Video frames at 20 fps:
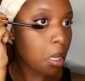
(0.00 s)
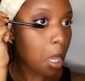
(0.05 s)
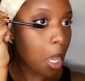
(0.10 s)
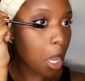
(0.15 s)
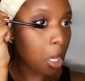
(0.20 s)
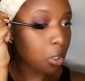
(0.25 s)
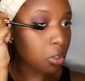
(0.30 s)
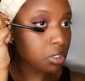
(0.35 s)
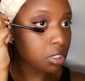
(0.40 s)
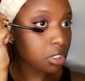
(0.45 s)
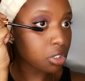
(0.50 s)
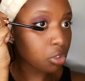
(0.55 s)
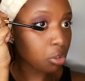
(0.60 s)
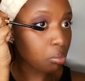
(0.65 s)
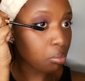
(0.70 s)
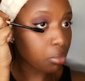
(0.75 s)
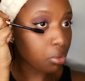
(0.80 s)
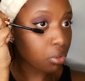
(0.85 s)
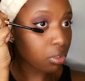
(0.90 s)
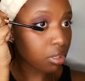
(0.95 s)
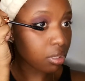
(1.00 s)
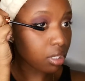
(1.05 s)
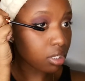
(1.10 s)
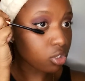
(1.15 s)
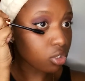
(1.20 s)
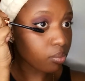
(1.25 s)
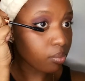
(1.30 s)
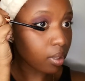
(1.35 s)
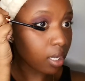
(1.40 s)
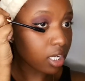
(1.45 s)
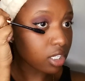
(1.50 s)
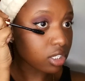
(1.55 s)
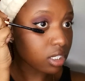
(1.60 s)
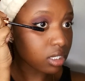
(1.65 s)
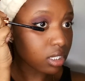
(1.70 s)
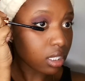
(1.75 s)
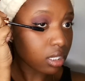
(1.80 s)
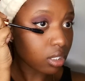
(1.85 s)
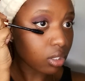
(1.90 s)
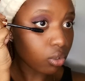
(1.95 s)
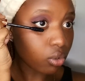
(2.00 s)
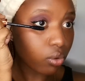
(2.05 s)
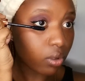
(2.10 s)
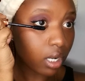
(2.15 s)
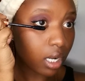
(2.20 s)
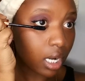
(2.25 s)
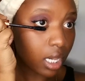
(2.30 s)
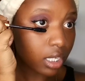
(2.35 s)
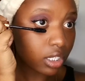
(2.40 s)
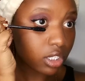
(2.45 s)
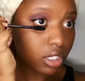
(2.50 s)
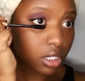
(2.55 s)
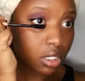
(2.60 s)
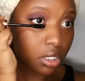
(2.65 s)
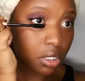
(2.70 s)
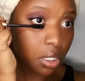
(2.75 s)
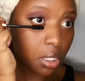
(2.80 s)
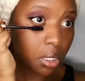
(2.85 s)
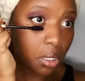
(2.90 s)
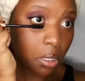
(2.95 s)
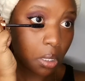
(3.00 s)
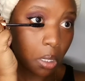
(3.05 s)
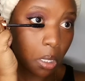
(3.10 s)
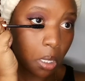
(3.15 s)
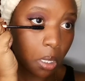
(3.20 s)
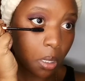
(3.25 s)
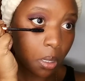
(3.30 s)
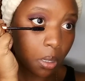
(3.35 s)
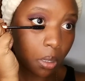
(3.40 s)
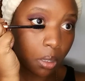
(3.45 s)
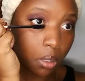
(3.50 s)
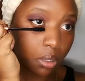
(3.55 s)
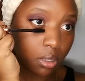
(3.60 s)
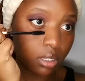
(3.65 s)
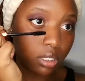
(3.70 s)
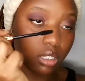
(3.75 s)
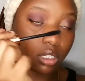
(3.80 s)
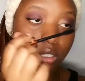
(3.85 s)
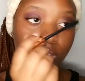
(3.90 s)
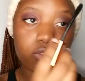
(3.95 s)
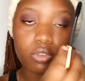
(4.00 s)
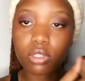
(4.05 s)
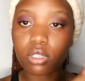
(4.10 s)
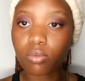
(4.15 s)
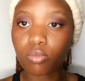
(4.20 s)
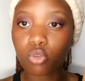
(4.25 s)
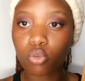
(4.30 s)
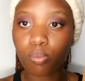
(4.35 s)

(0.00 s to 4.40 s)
I use it on both the top lashes and the lower lashes, just for them to